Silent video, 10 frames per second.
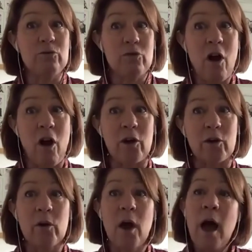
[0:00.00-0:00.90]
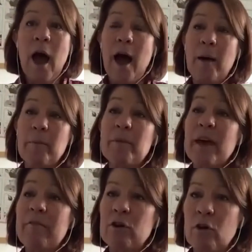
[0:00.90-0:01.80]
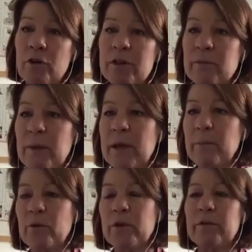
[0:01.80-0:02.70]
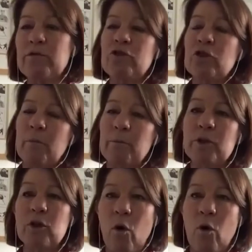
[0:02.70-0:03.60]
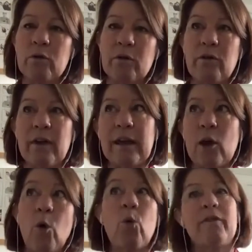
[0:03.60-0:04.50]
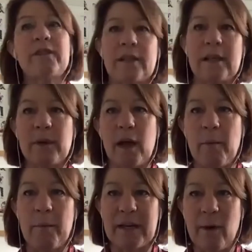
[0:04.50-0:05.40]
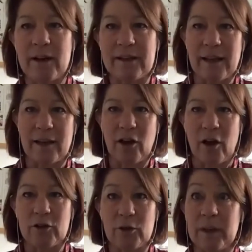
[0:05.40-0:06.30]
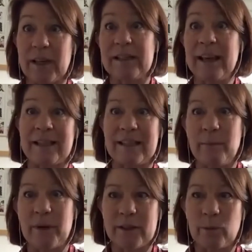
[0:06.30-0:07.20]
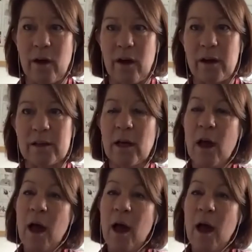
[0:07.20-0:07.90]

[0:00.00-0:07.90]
you know. There are lots of people that have jumped on I've suddenly become a money mindset coach because that's the buzzword.